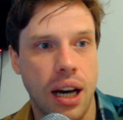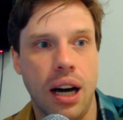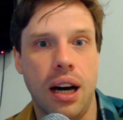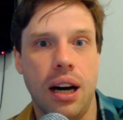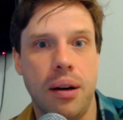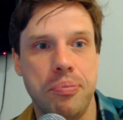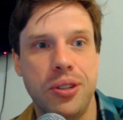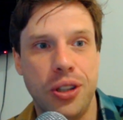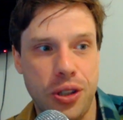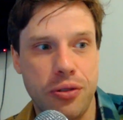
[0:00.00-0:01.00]

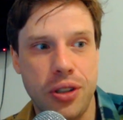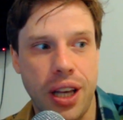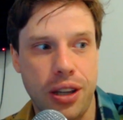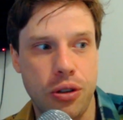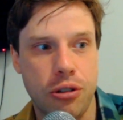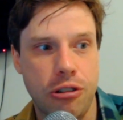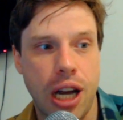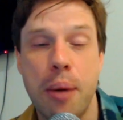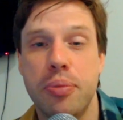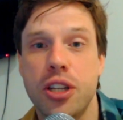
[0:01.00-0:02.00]
Your
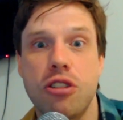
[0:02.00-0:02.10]
company